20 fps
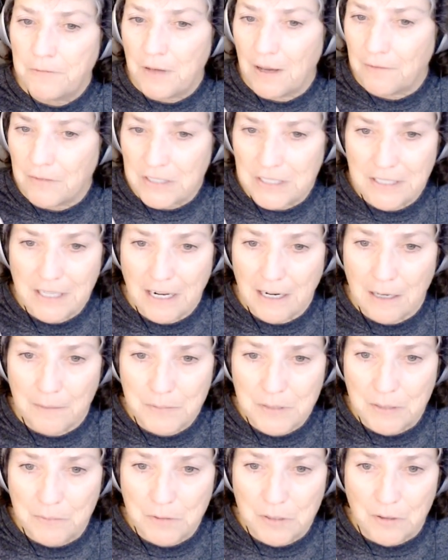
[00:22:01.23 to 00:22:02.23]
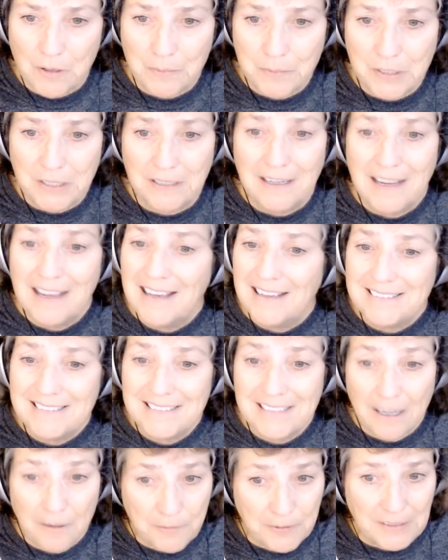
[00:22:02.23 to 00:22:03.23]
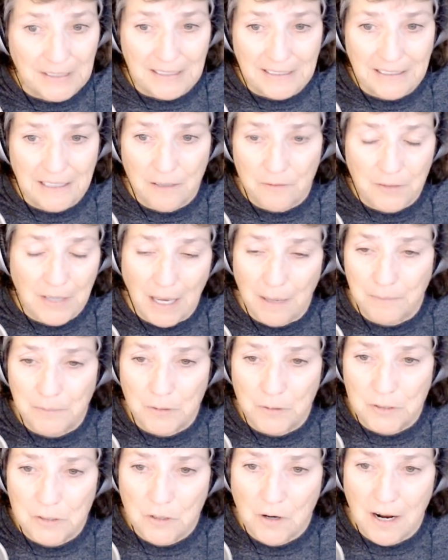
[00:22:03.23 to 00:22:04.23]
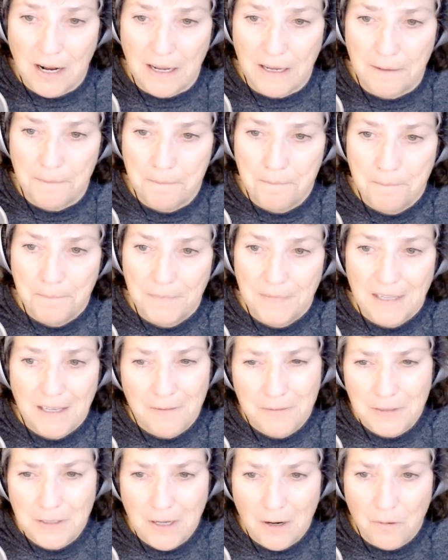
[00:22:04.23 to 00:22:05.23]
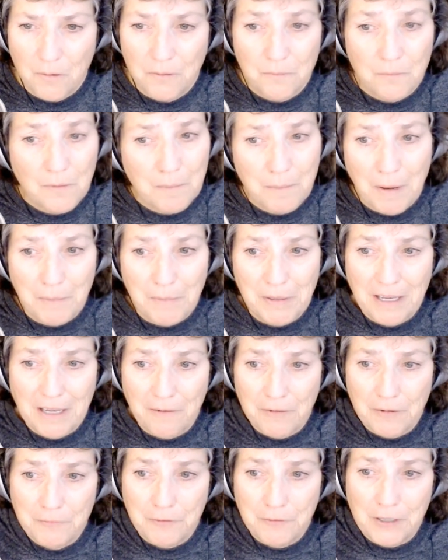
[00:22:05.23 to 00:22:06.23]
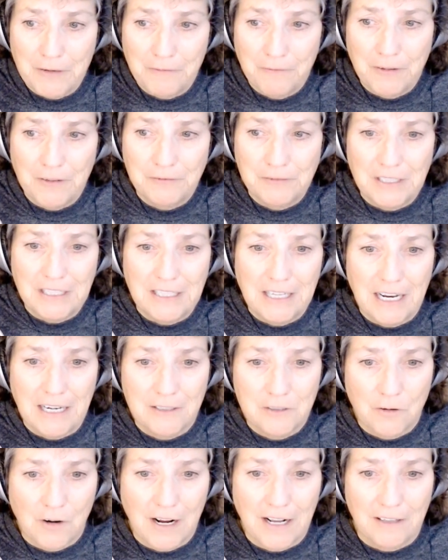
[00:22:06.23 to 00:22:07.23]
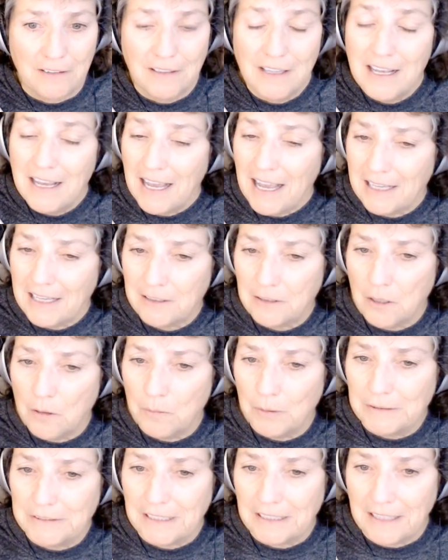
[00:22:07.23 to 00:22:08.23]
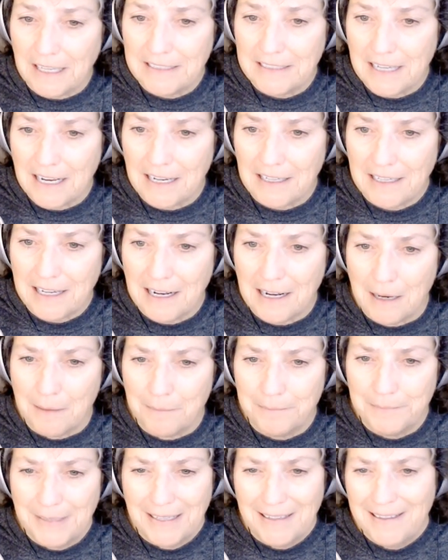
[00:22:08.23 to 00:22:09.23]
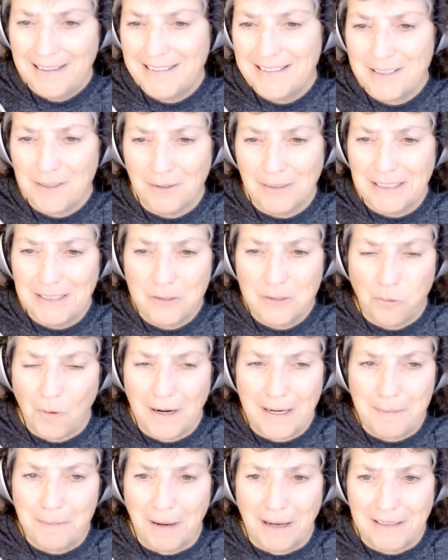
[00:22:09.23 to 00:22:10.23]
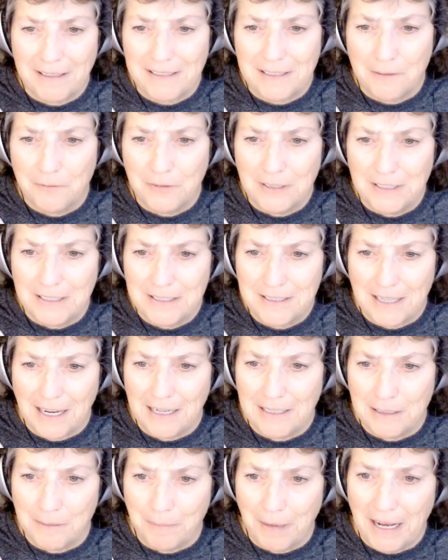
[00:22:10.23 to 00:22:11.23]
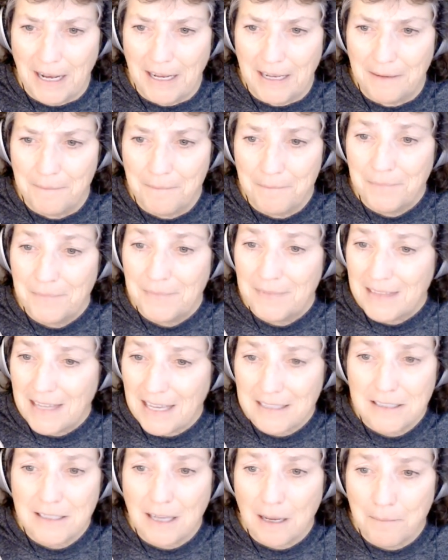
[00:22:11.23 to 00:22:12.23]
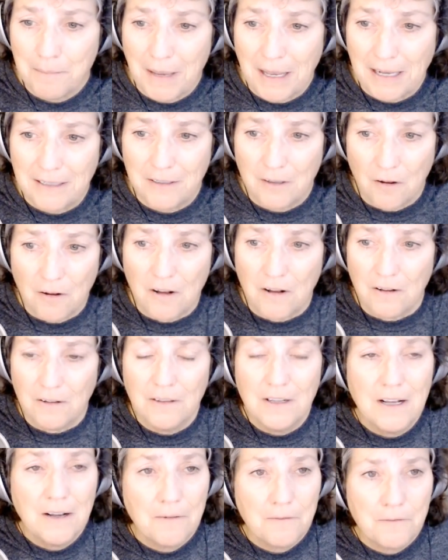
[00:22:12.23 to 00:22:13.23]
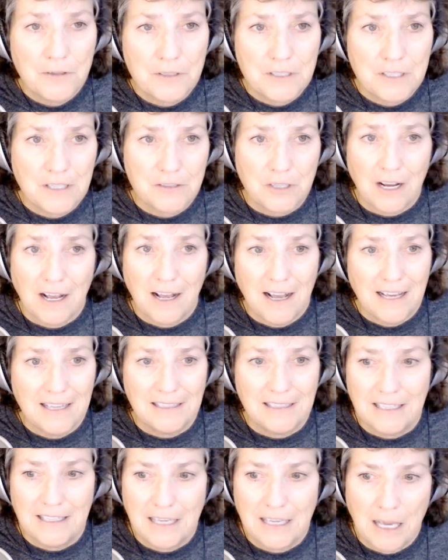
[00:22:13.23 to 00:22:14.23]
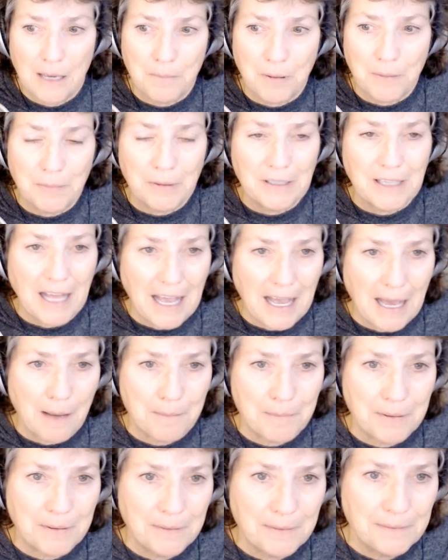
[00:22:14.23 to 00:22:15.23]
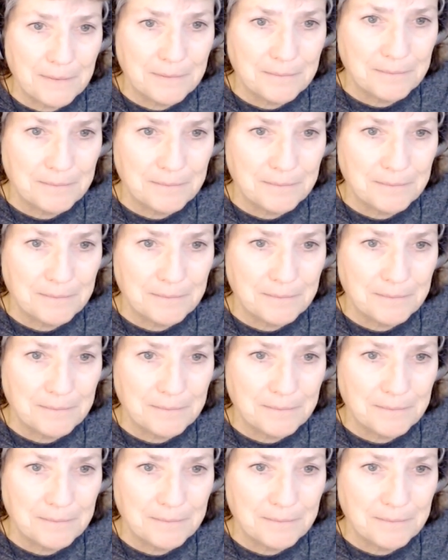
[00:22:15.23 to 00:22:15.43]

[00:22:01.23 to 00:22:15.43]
If you have a setup subscription, definitely give Capto a try. If you don't, remember they have a free 15-day trial at globaldelight.com, and it's only $20 if you decide to buy. That's not bad at all for such a highly capable app.